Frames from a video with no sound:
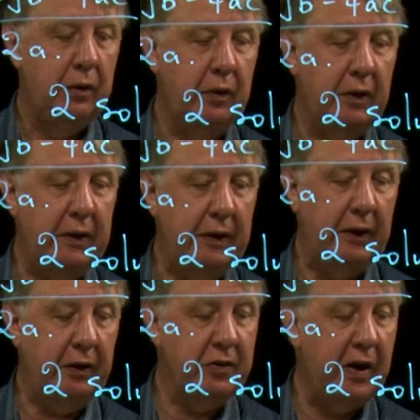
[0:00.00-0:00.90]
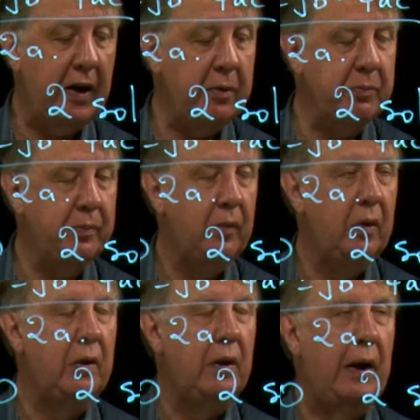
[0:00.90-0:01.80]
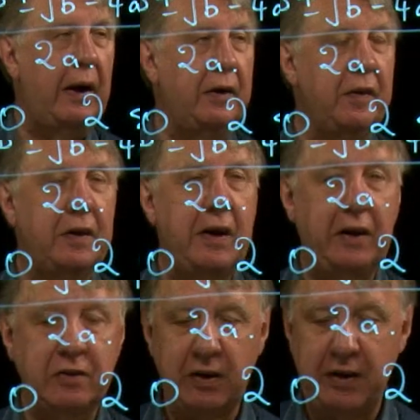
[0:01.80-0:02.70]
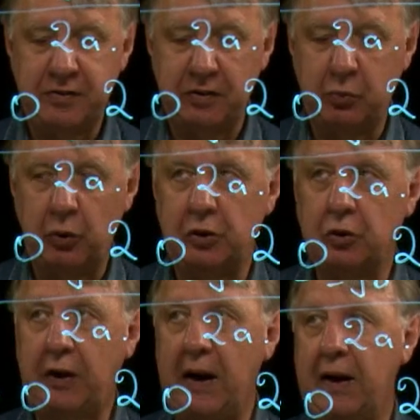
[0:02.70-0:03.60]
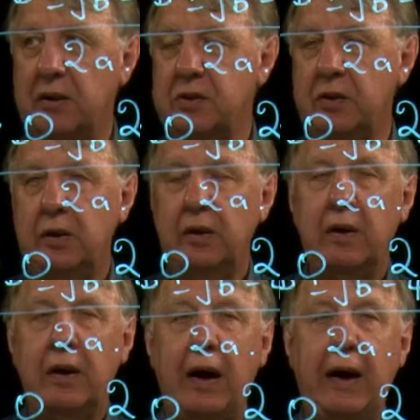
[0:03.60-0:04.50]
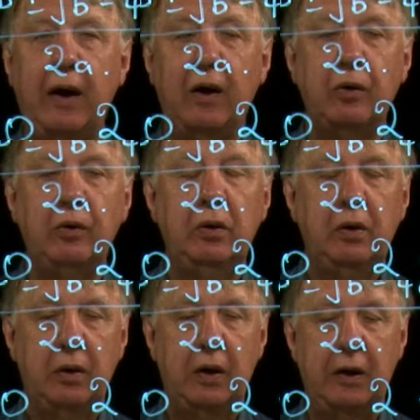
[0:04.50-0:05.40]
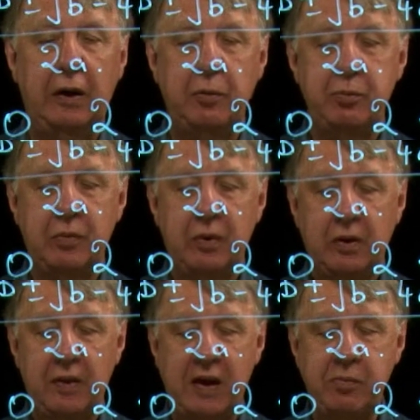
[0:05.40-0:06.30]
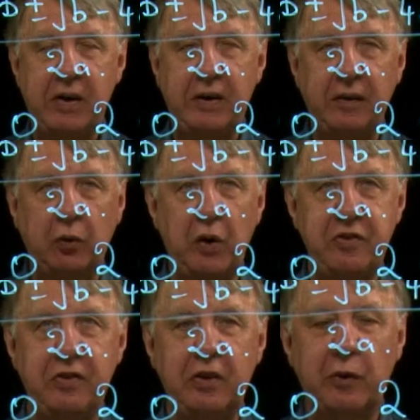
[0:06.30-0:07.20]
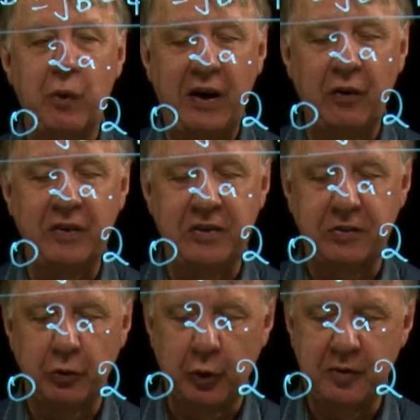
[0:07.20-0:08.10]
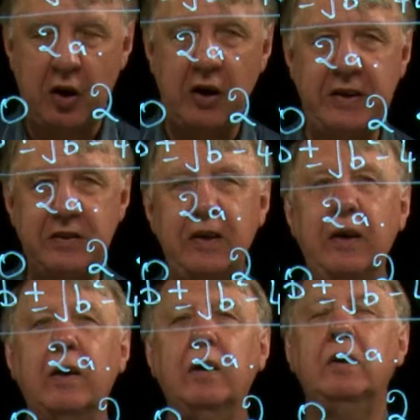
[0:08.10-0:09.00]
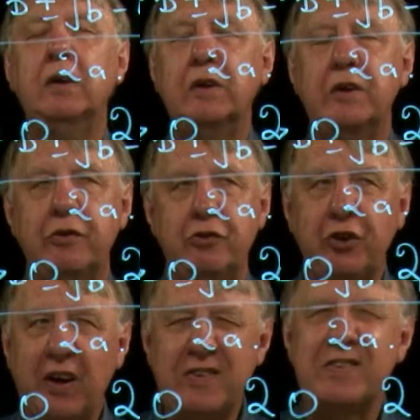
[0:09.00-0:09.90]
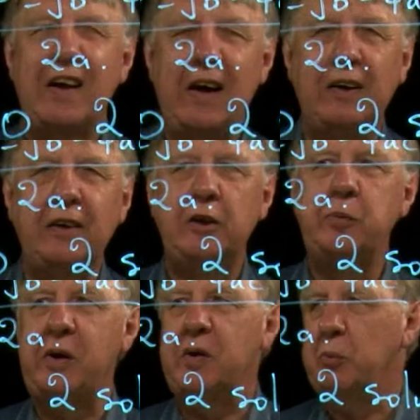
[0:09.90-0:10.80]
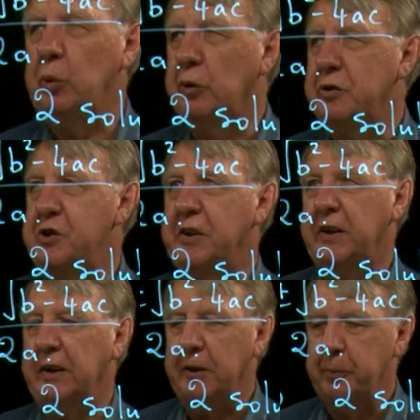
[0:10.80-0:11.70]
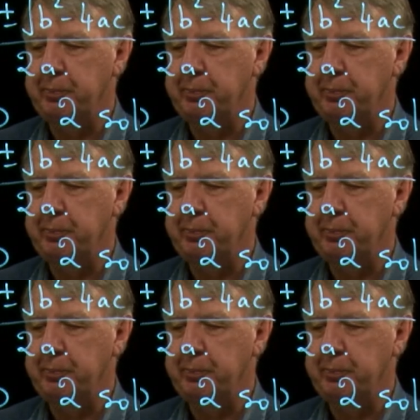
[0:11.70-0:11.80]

the exam. And in the next lesson, we'll look at how um, they make the question around this sort of idea just that little bit more tricky.